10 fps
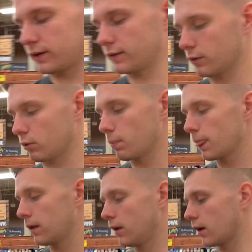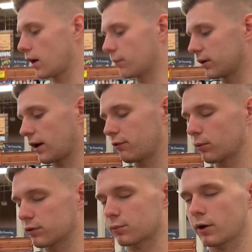deal, but every
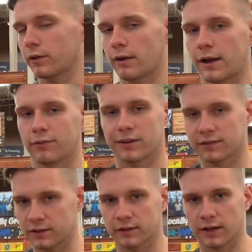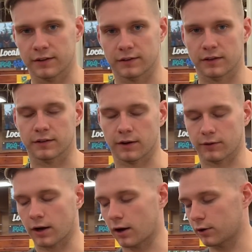once in a while they'll have like 69 cents
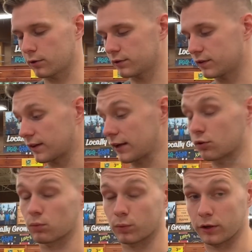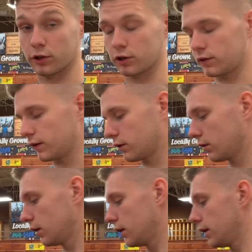avocados. That's a really good deal.
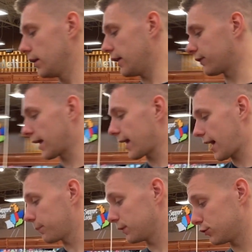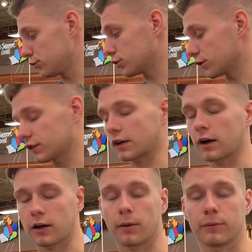If that happens, you should
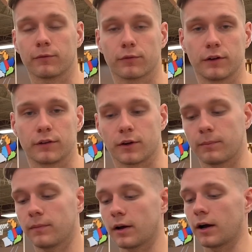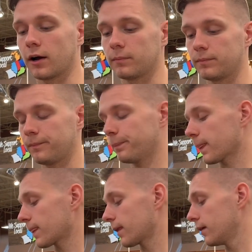stock up and freeze them.
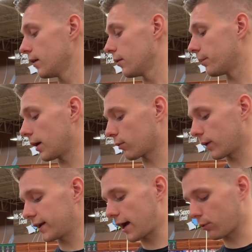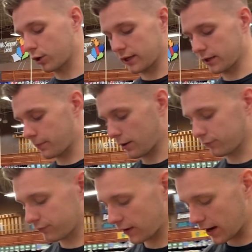But right now we're gonna get about
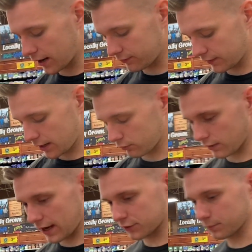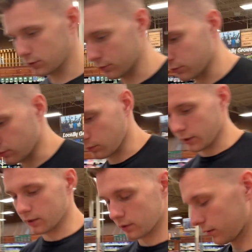5 and that'll last me through the
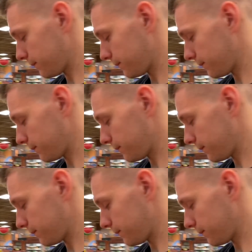week.